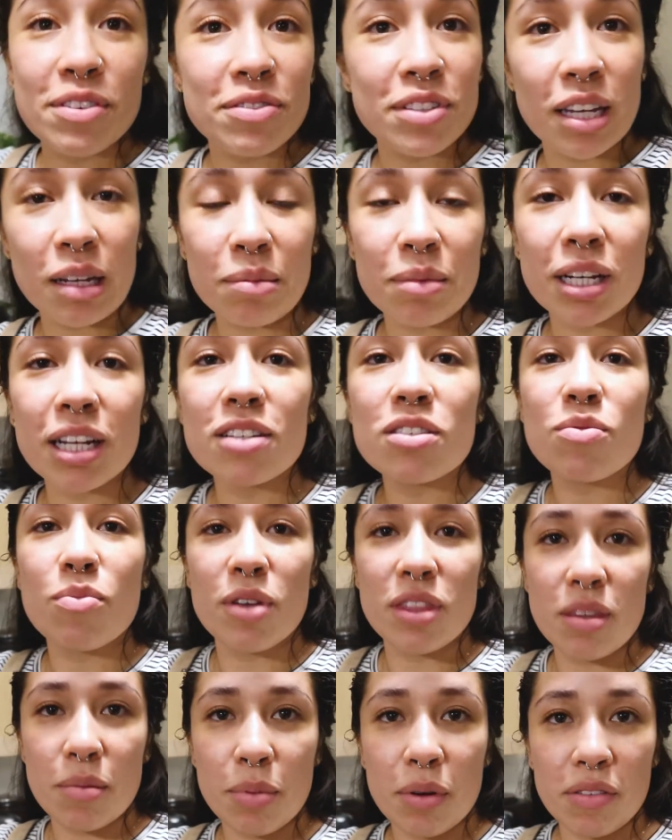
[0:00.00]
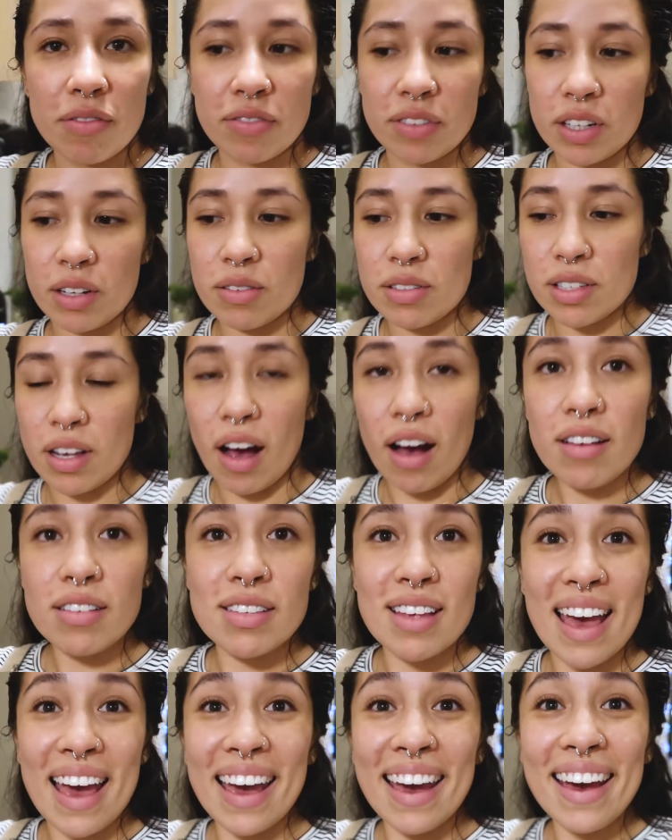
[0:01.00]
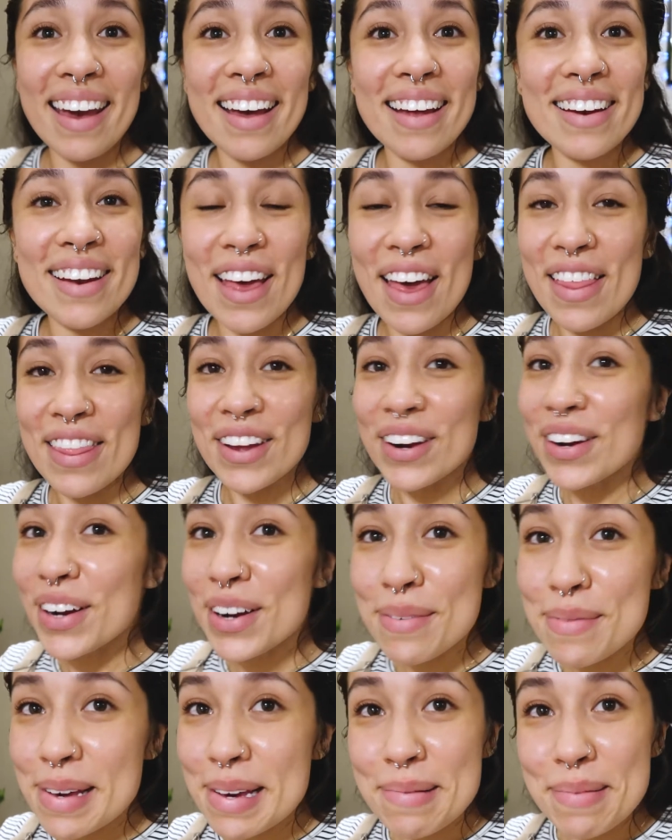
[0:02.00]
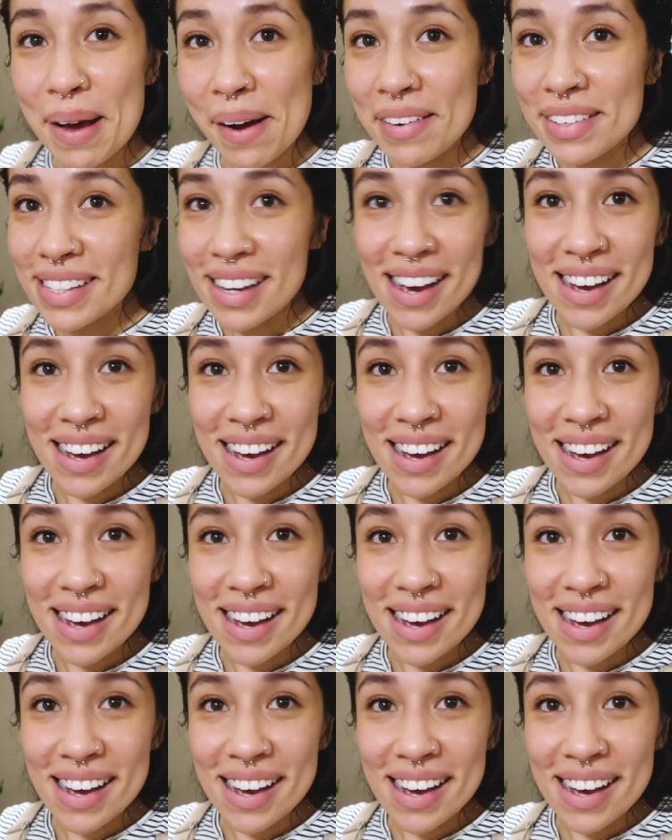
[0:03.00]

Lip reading: 15 minutes with the buffalo sauce, and they're gonna be about